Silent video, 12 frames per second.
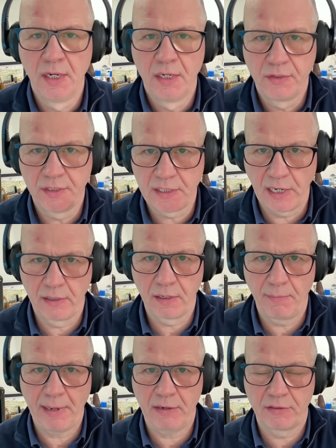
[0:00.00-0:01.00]
the total
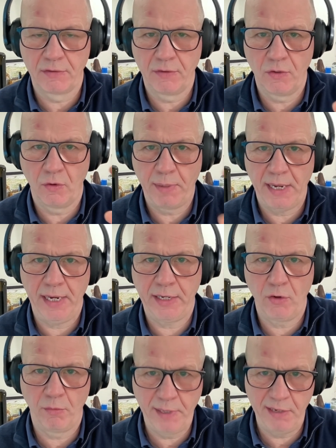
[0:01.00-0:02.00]
amount you're paying
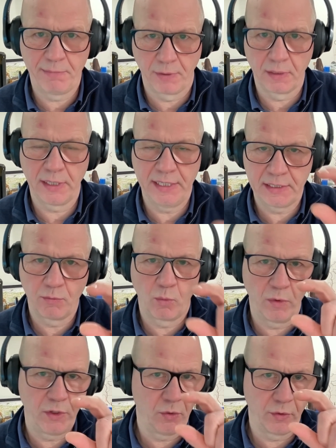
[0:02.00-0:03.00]
your people is
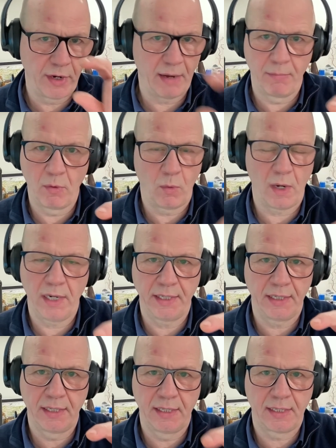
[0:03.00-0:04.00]
your number
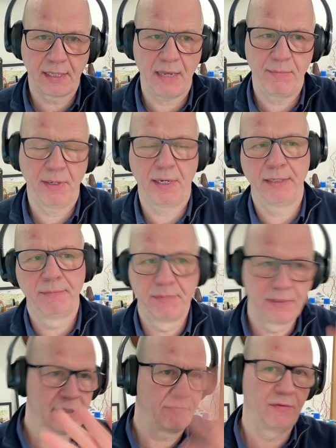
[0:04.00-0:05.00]
one KPI.
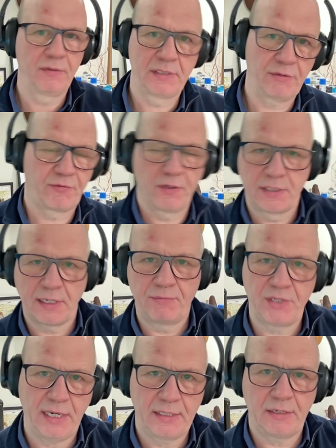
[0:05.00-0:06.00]
It's different
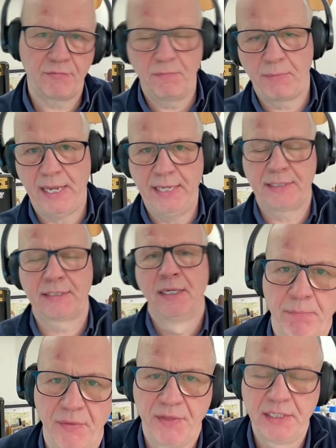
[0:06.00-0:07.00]
subject, different place,
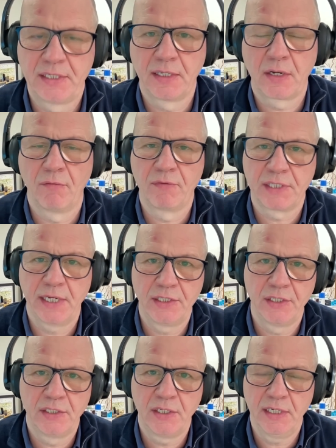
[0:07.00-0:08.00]
but these are the
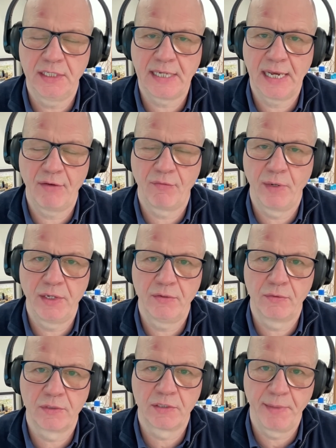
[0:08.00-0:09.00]
conversations you need to have when
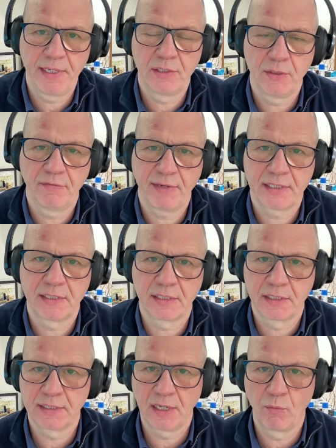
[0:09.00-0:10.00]
you're speaking to investors,
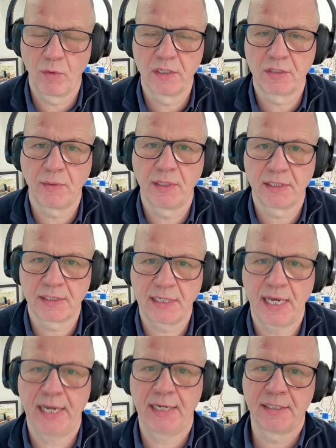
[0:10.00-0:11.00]
because they'll want to
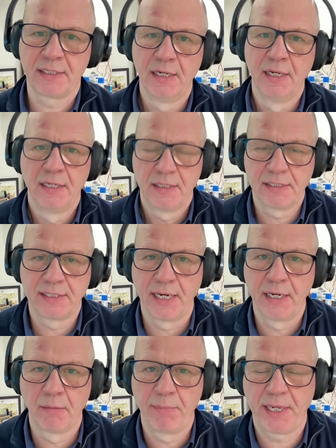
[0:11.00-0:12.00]
understand the
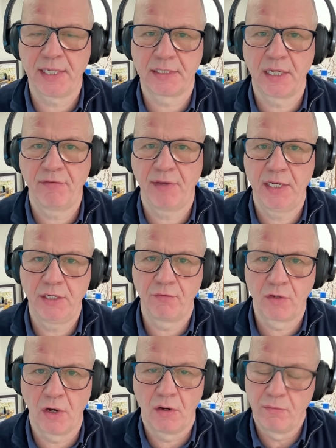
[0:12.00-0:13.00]
single biggest overhead you've
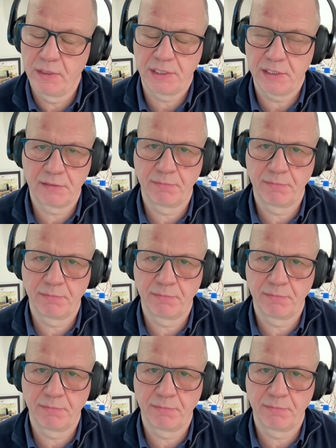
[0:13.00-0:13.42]
got, which is